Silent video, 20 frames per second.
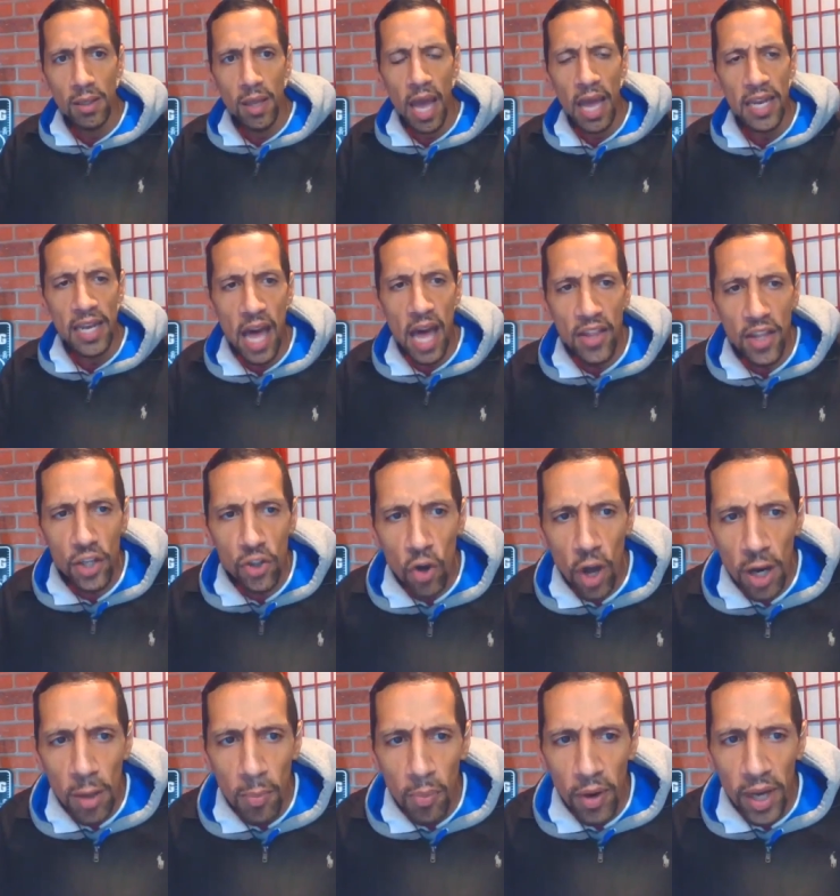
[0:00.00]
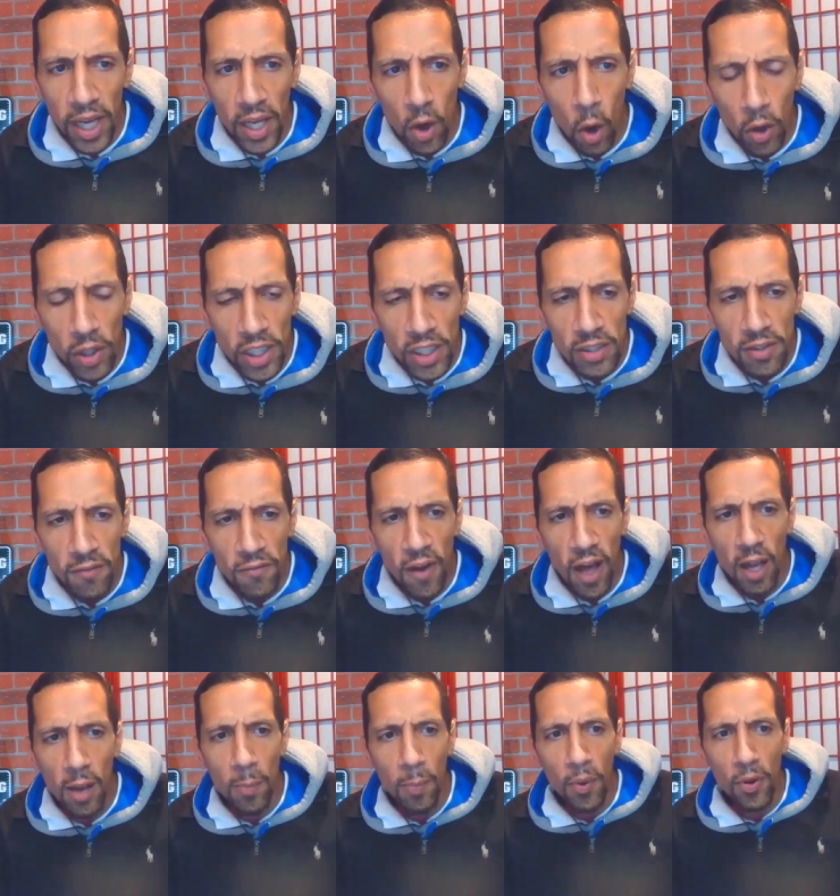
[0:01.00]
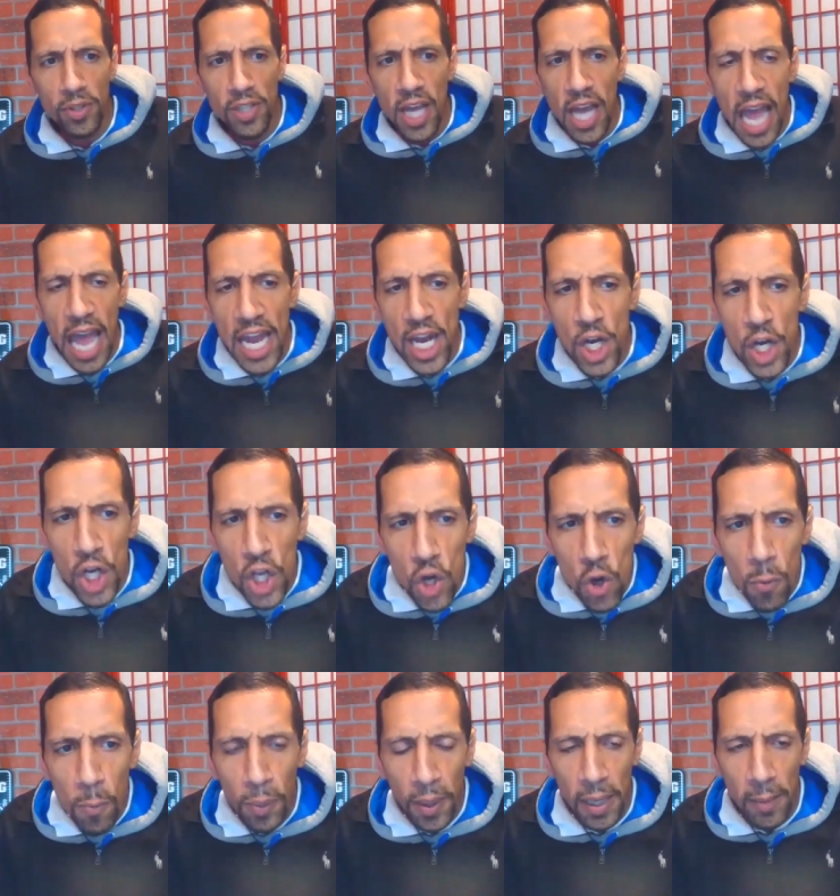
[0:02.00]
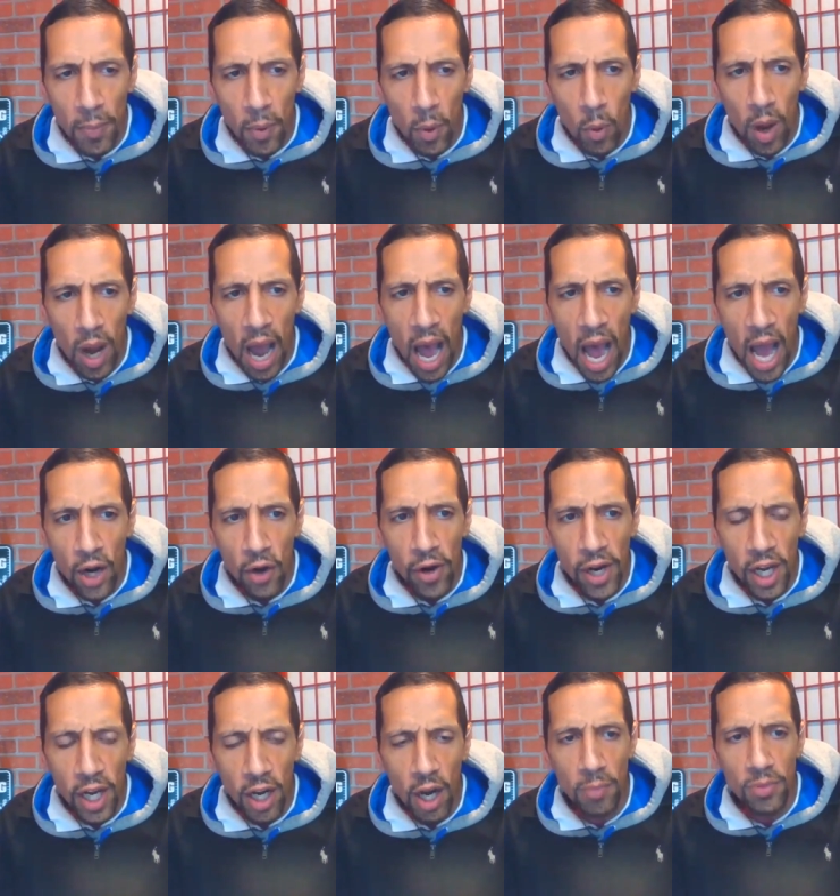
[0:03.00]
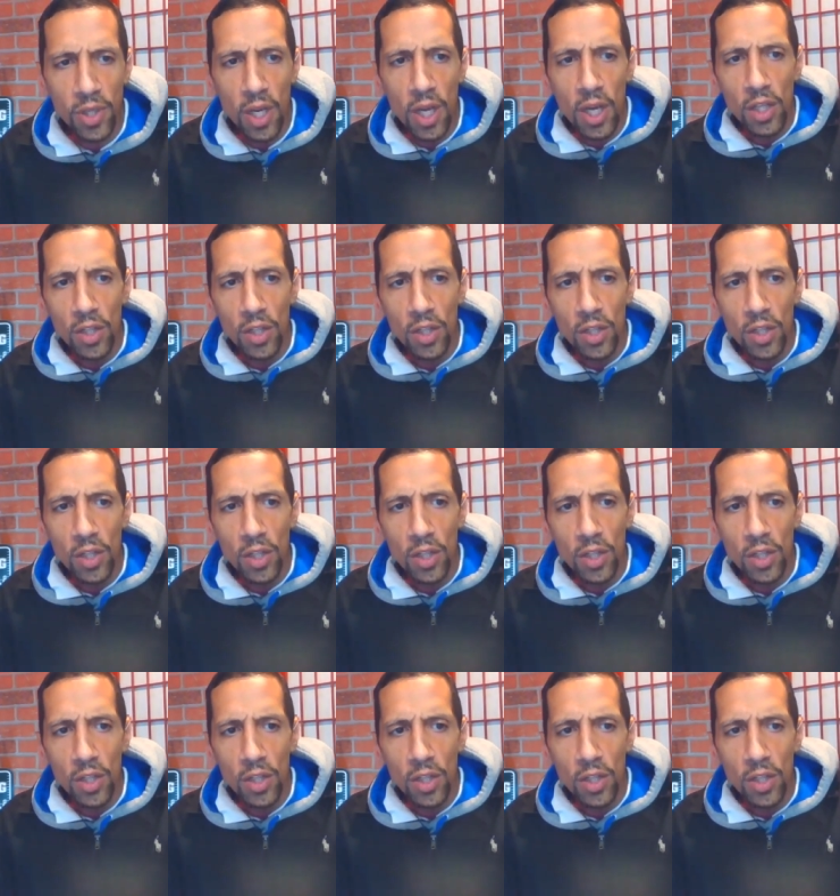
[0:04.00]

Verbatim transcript: And now they're trying to bring in all these developers and new people with higher incomes